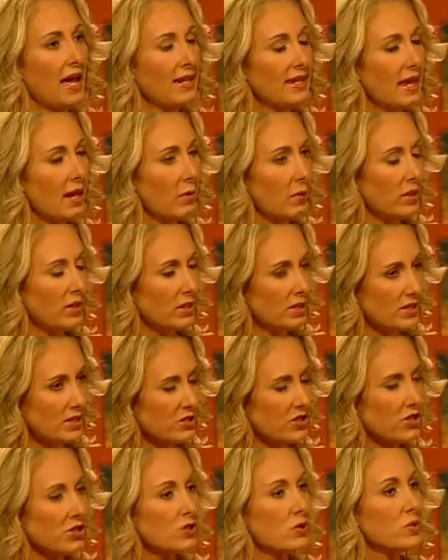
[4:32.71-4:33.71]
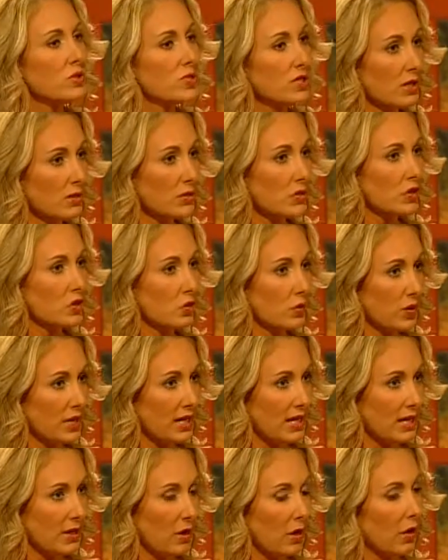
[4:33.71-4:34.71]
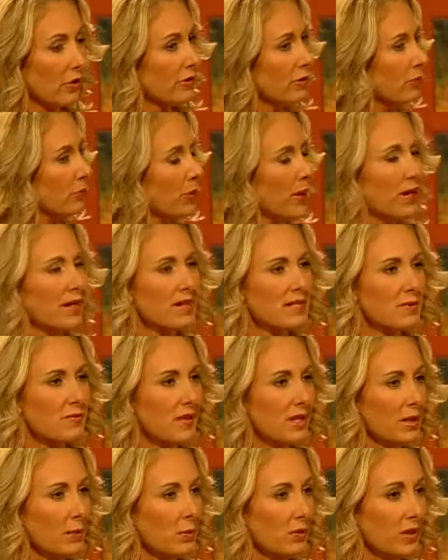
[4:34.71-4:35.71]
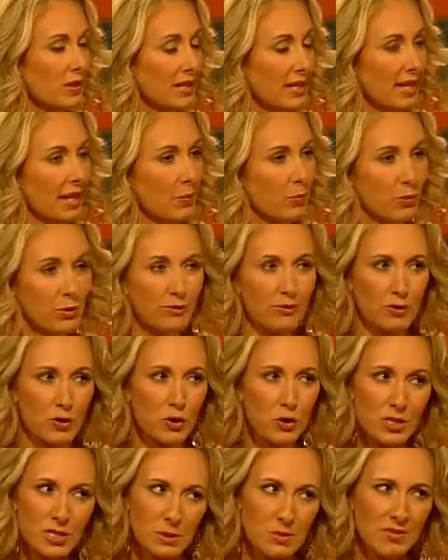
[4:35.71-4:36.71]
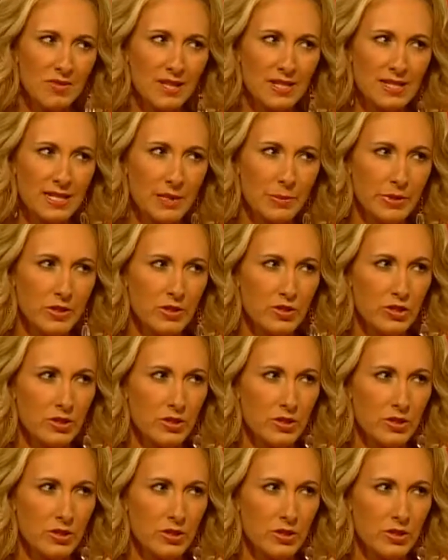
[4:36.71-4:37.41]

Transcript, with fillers: now, in addition to sunscreen, are there products available that can help reverse some of that damage?